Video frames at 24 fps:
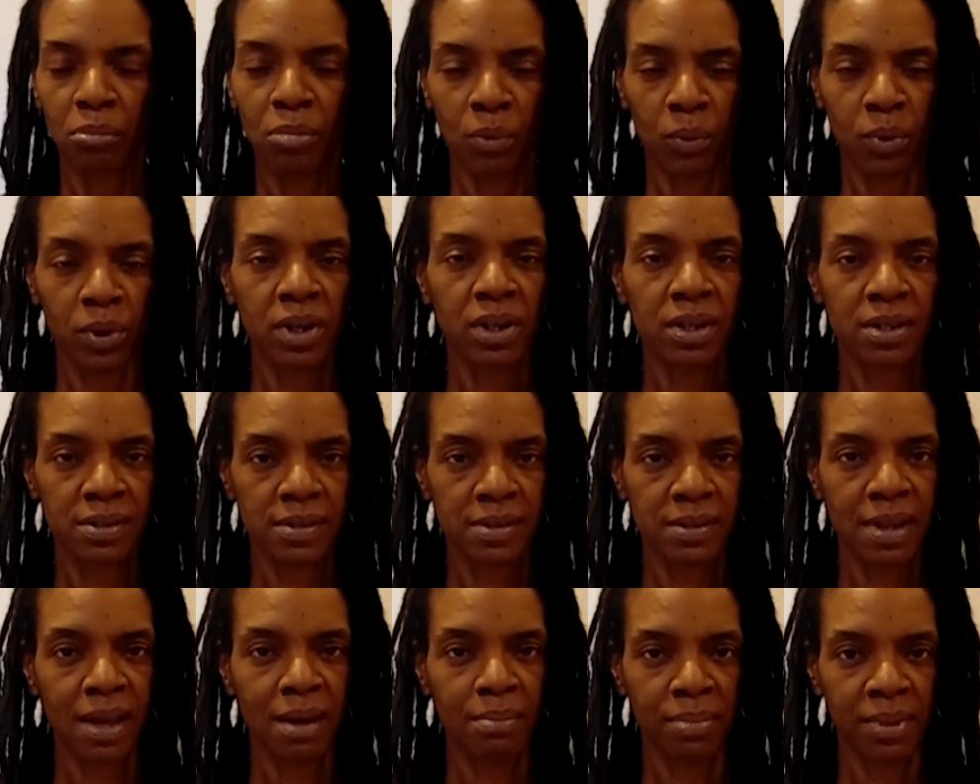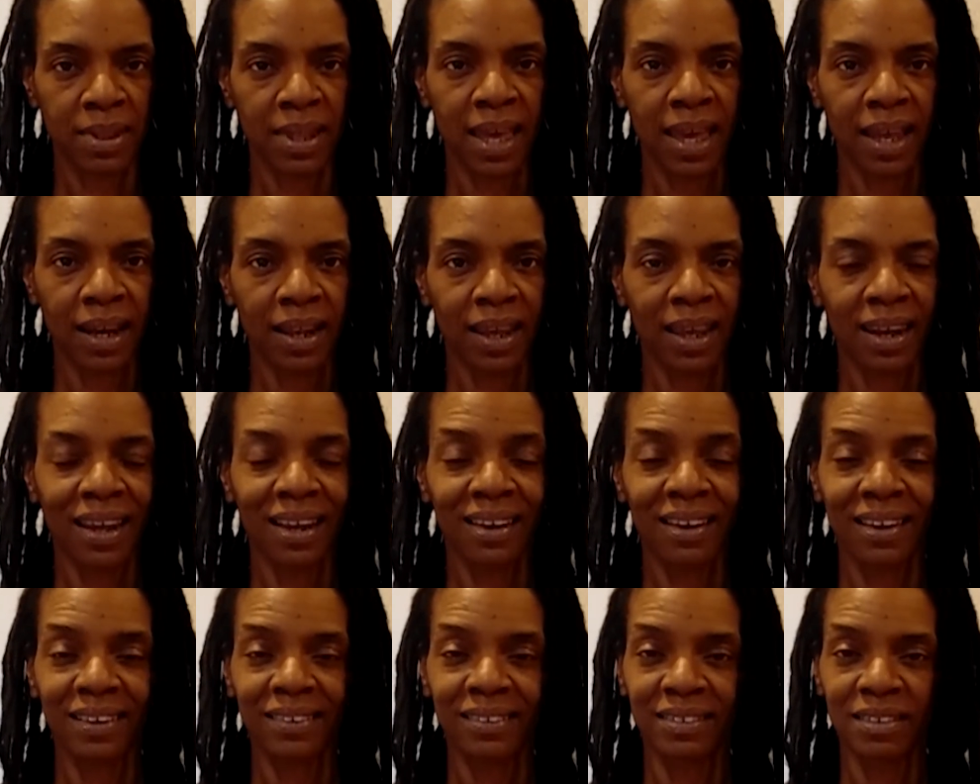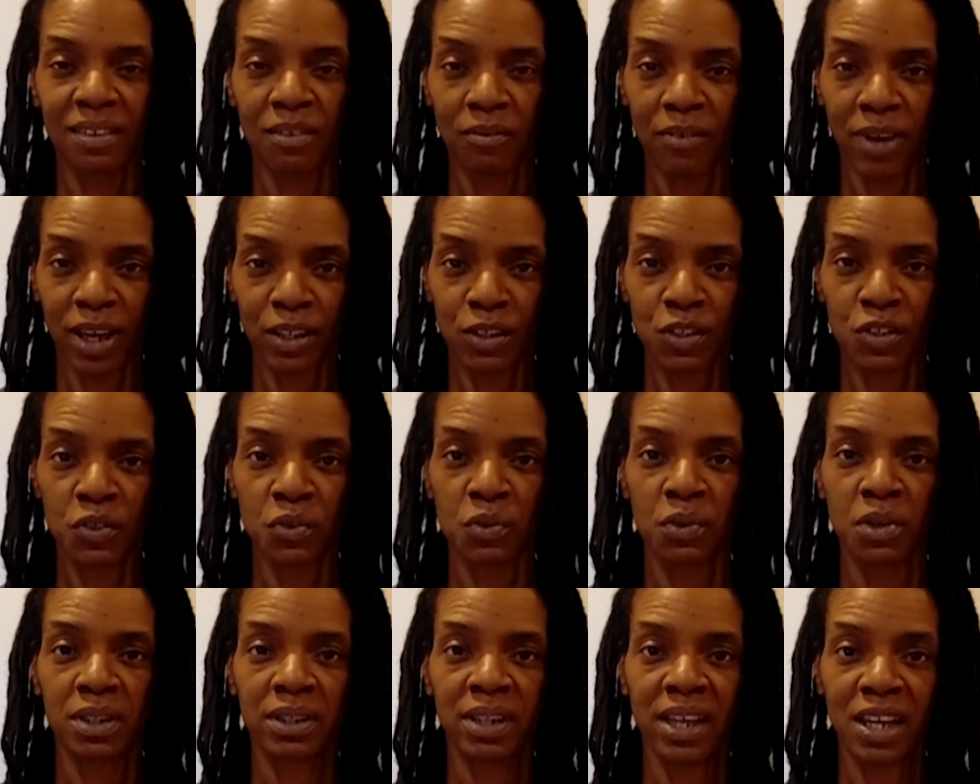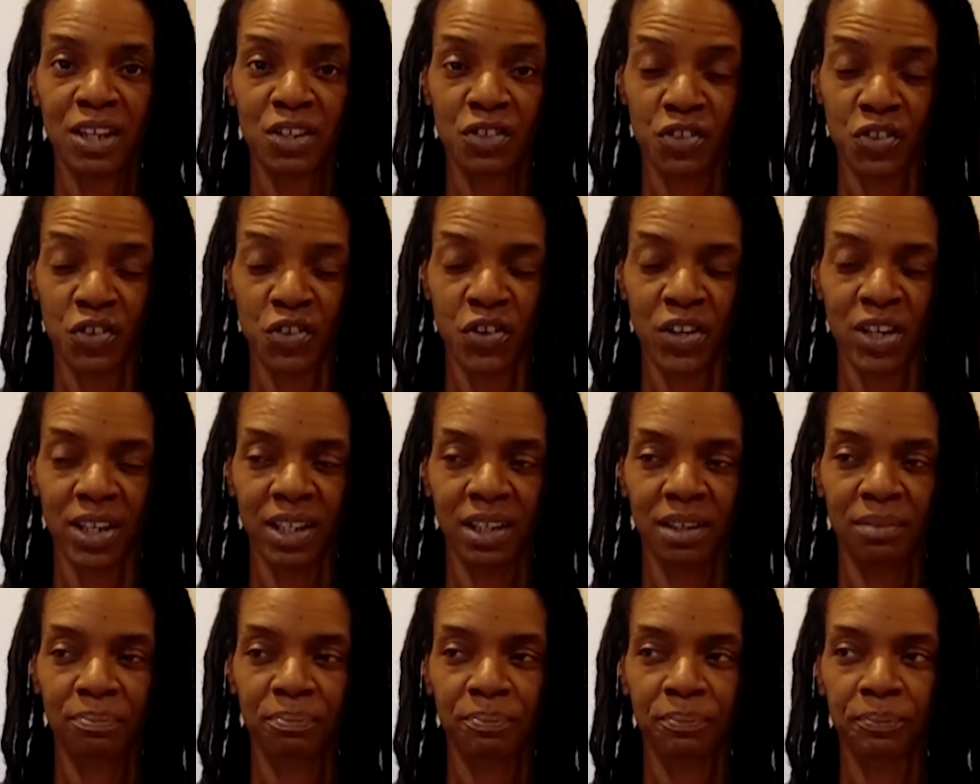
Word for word: But we're going to stop that, and I'd like to invite you on that journey.